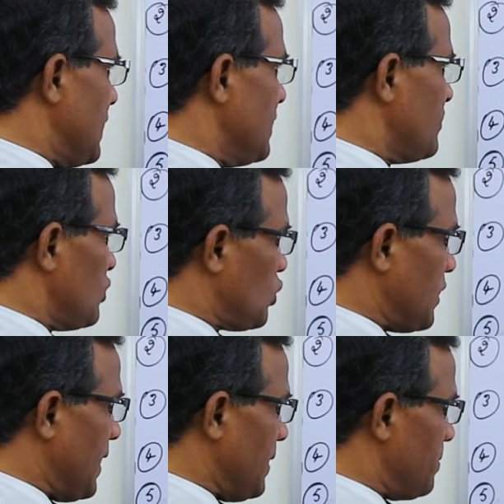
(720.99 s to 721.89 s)
Is
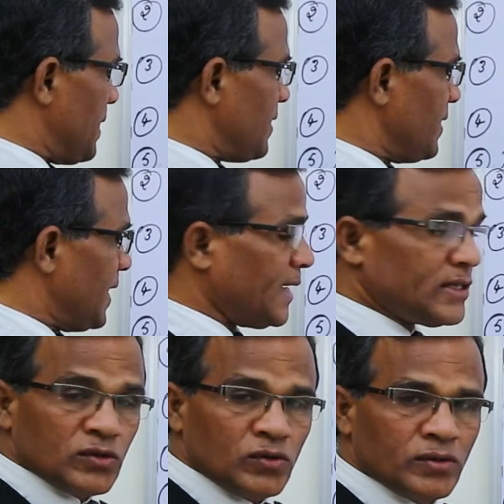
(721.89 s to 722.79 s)
she, but
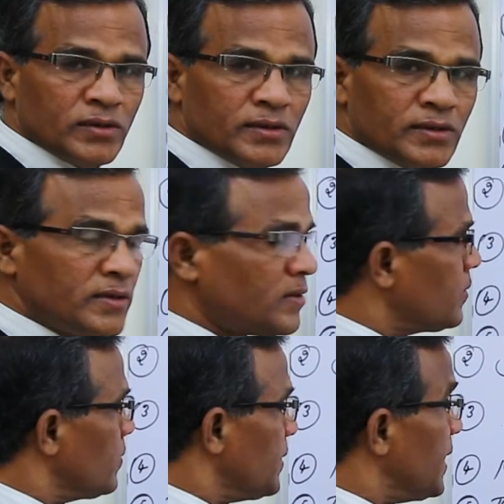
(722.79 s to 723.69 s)
negative
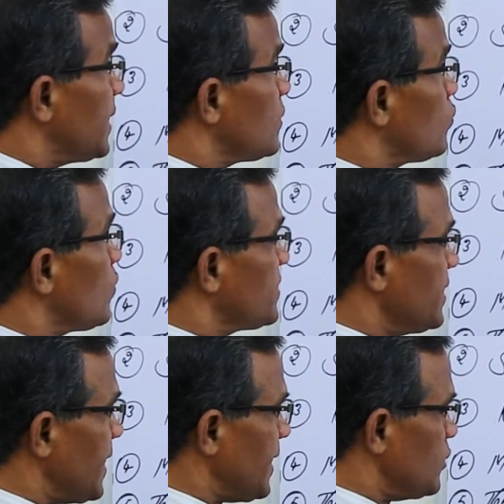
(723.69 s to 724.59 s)

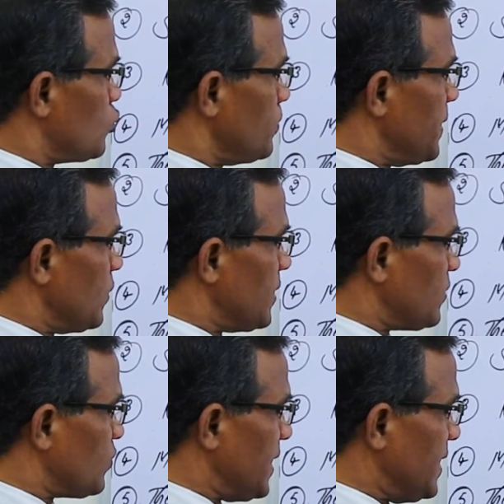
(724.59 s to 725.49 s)
question tag it should be no.
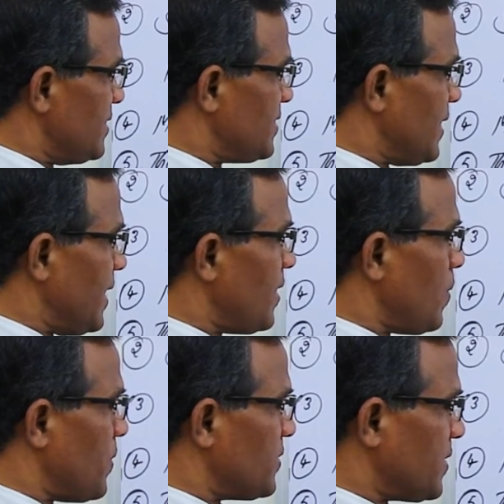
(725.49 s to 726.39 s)
That's why is n
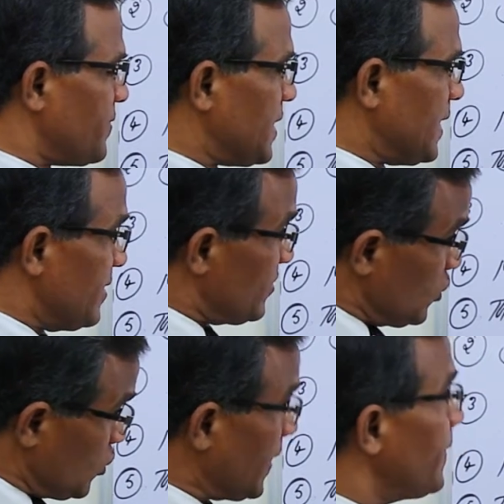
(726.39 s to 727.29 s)
apostrophe t.
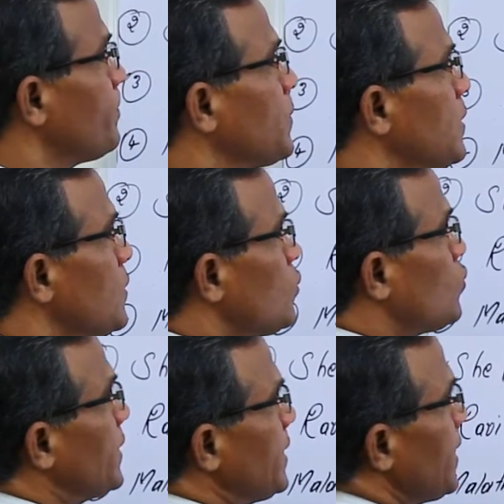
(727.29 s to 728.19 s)
Isn't she?
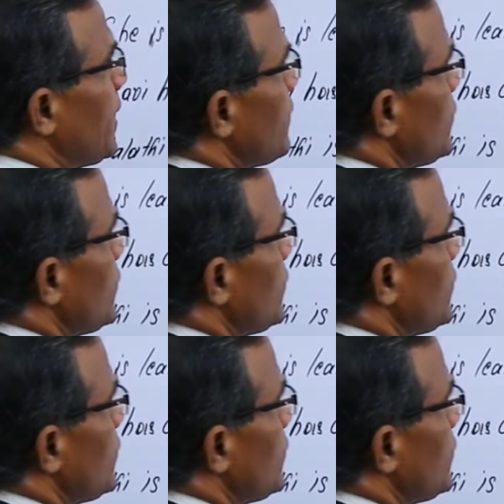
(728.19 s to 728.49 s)
So here